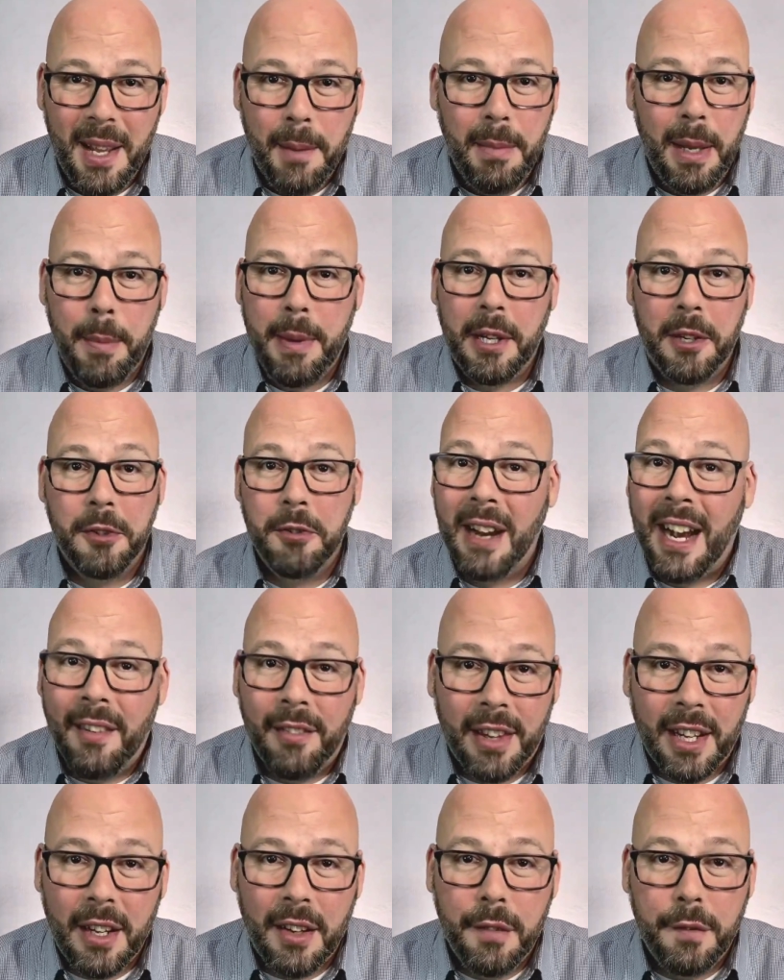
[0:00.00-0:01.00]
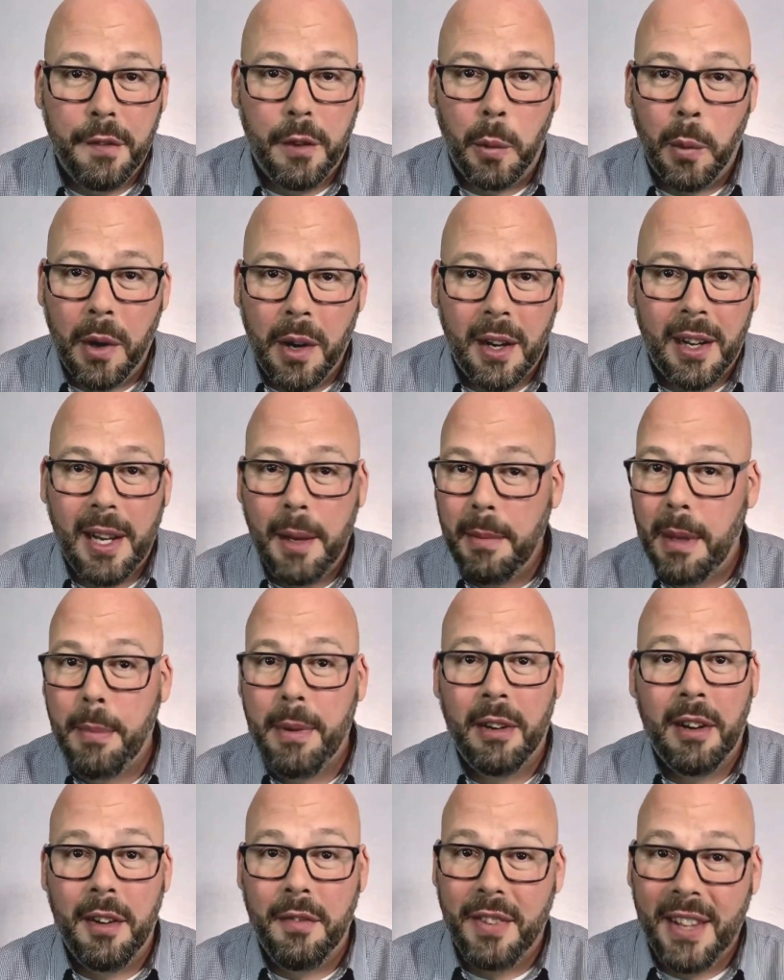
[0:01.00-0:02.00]
Maybe you're traveling for work, maybe
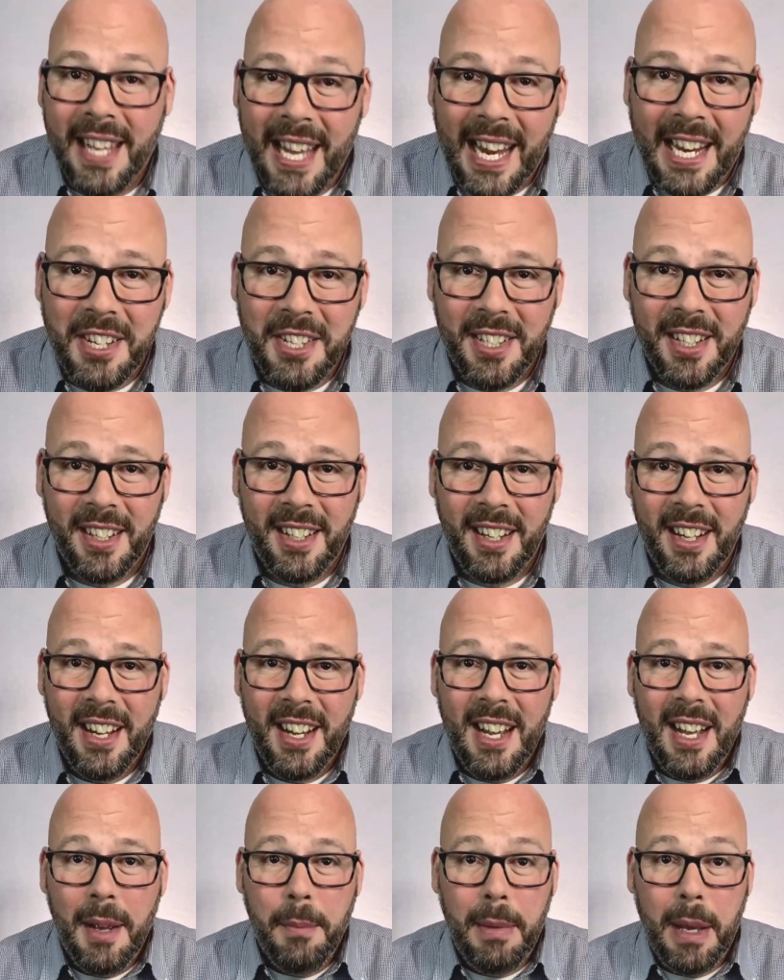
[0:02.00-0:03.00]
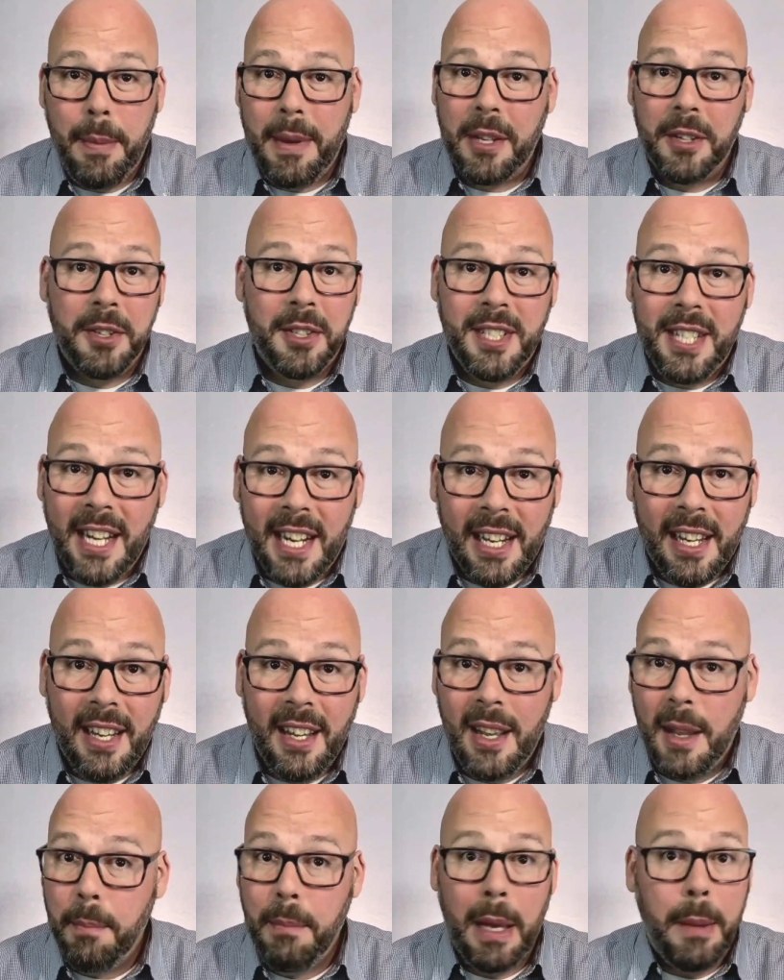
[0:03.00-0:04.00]
you're on vacation, maybe you're sick,
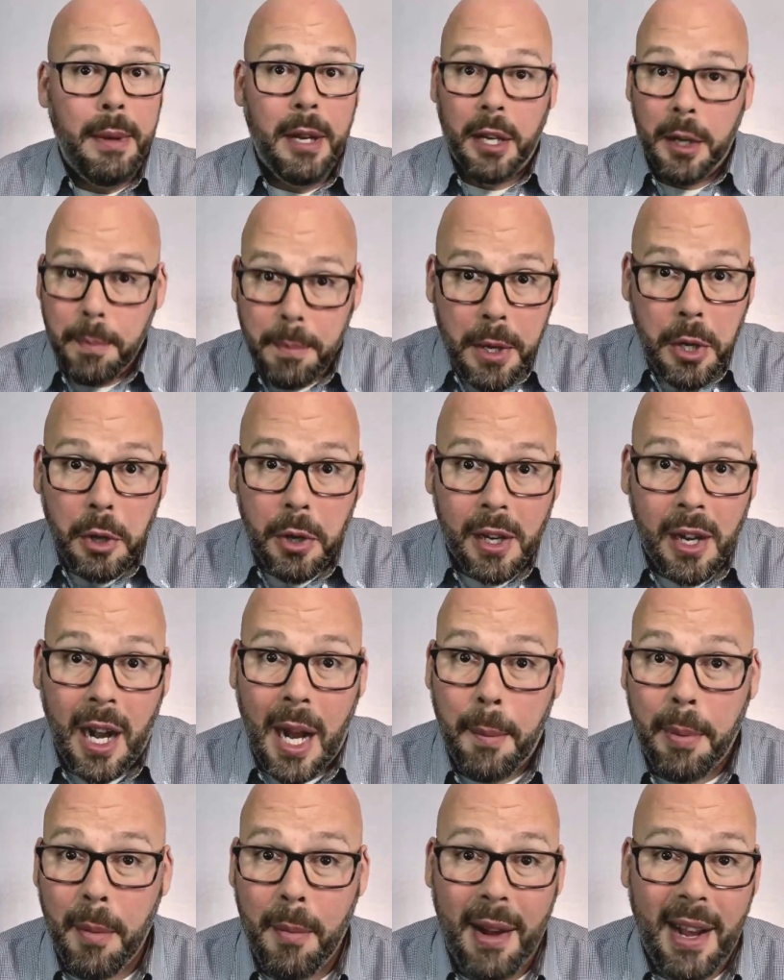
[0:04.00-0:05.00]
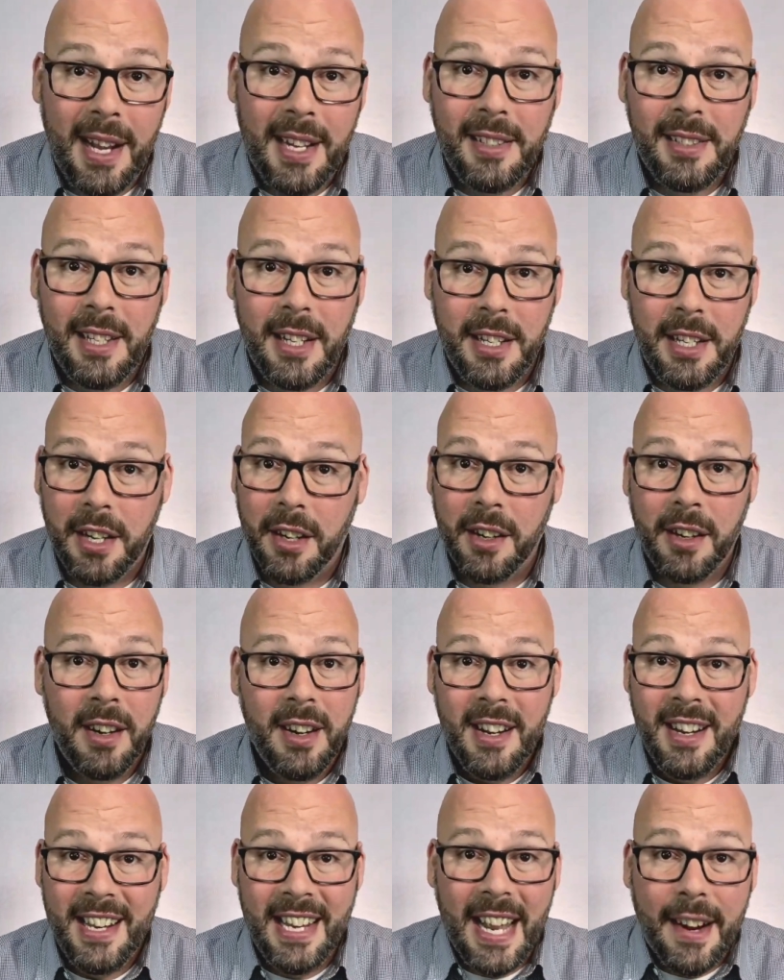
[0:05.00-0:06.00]
maybe you're immunocompromised and you're
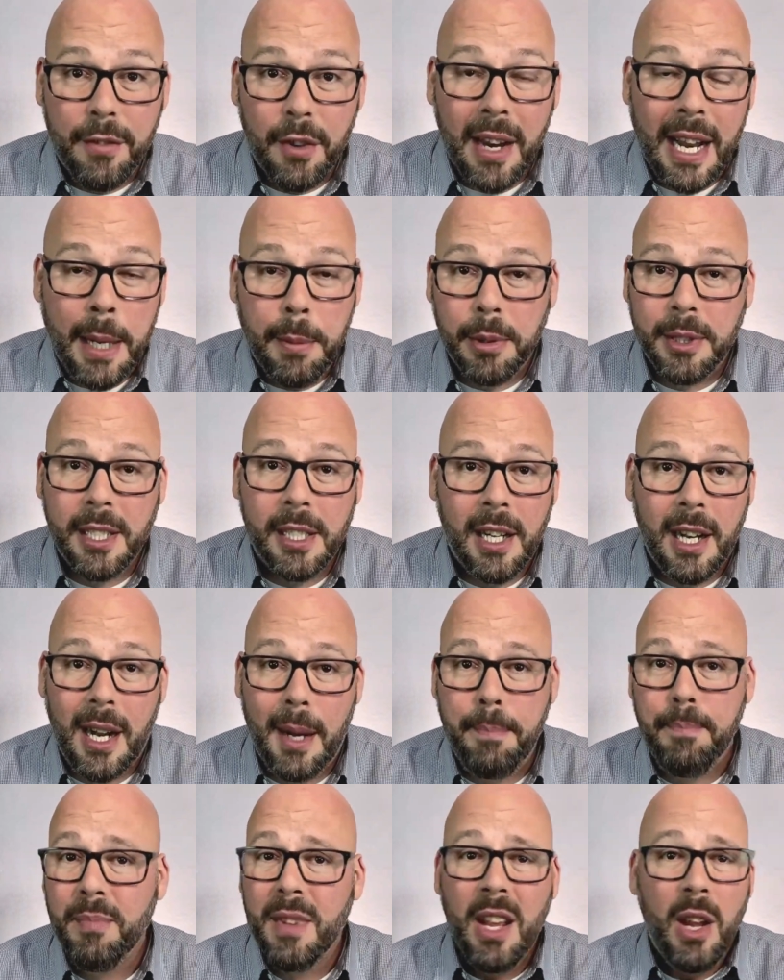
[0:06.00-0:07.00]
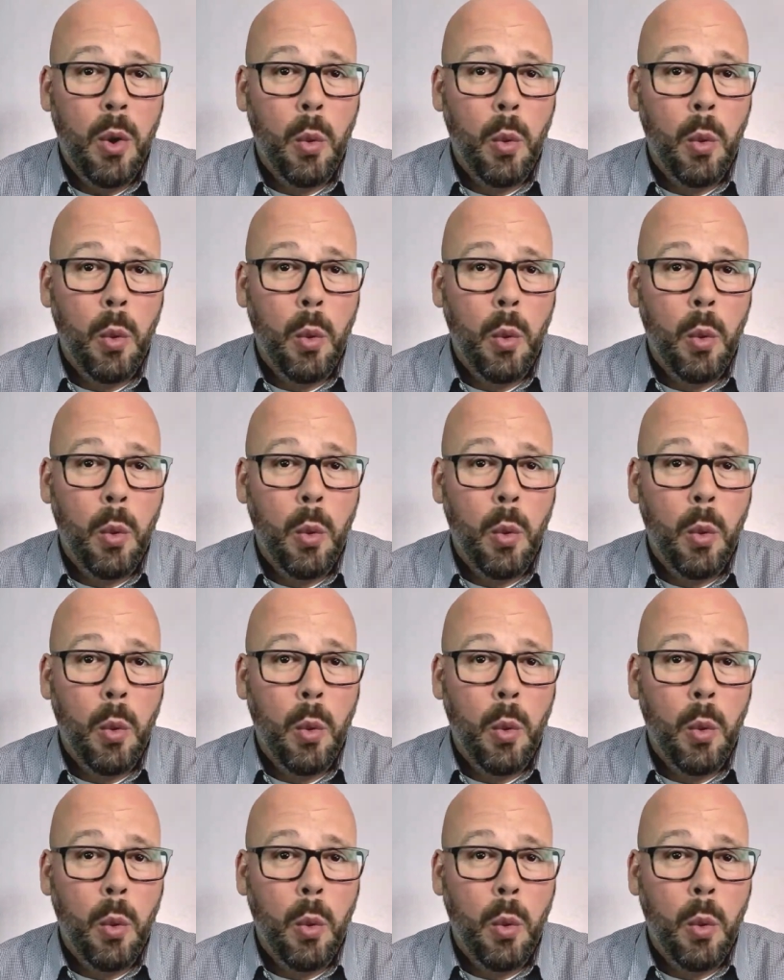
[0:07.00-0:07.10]
never able to come.